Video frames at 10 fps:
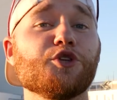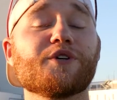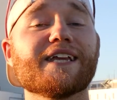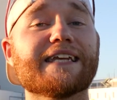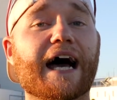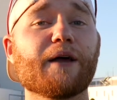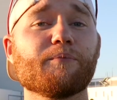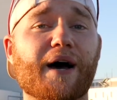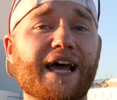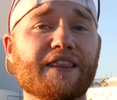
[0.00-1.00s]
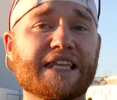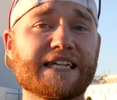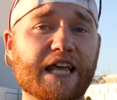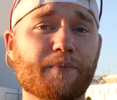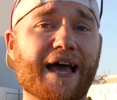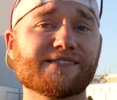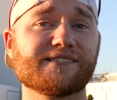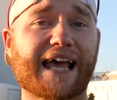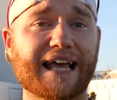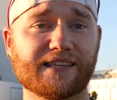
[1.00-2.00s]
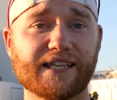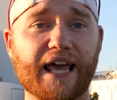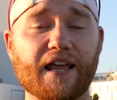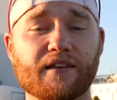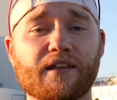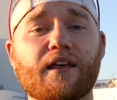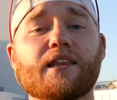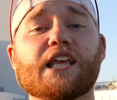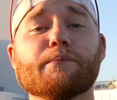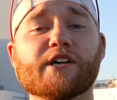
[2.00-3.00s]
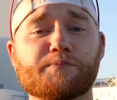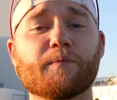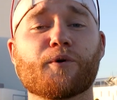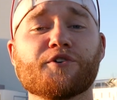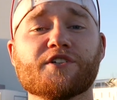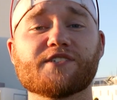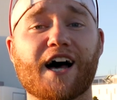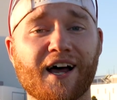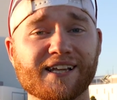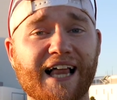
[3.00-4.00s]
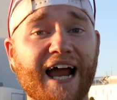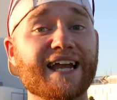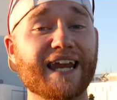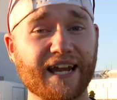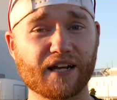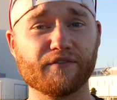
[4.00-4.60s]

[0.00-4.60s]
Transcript: you cannot buy the day passes at the gate. They must be purchased online in